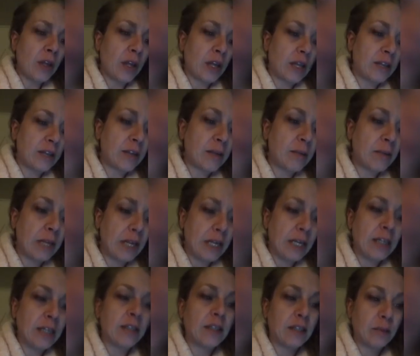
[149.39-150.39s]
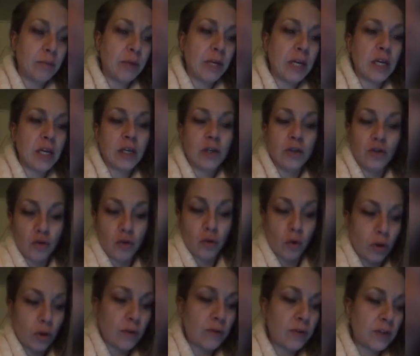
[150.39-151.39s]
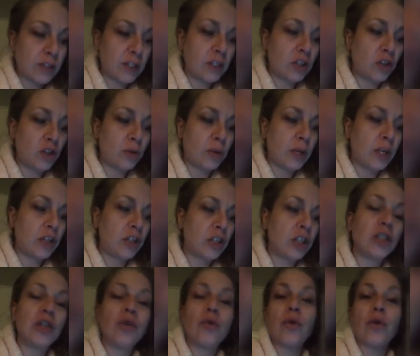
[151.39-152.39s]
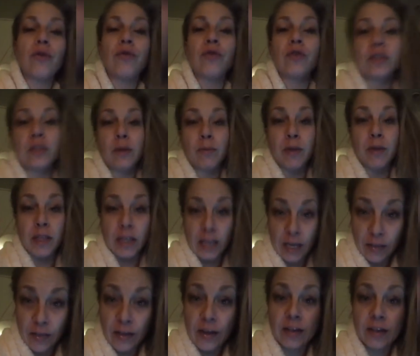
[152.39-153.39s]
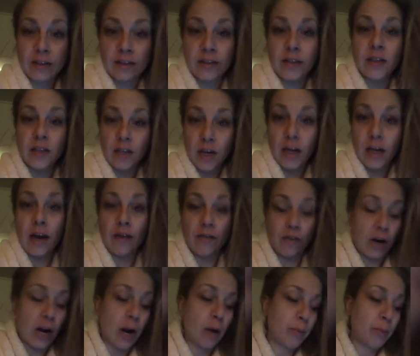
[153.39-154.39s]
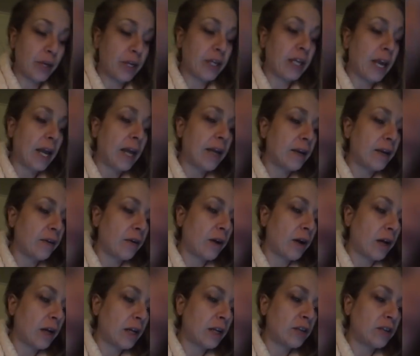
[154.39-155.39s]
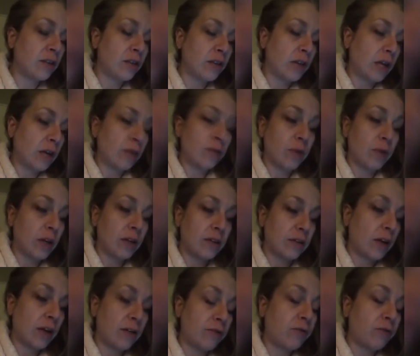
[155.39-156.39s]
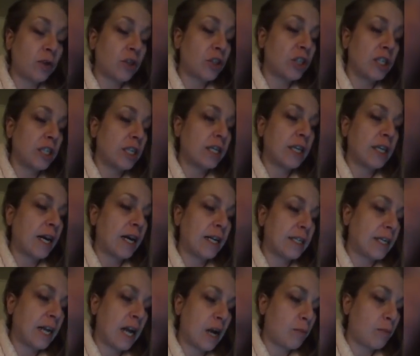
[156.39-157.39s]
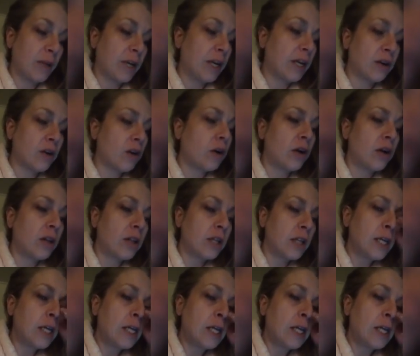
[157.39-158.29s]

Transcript: Like, somebody needs to be in control of the situation in order for something like this to not ever happen again. And it, like, unfortunate it had to happen at all.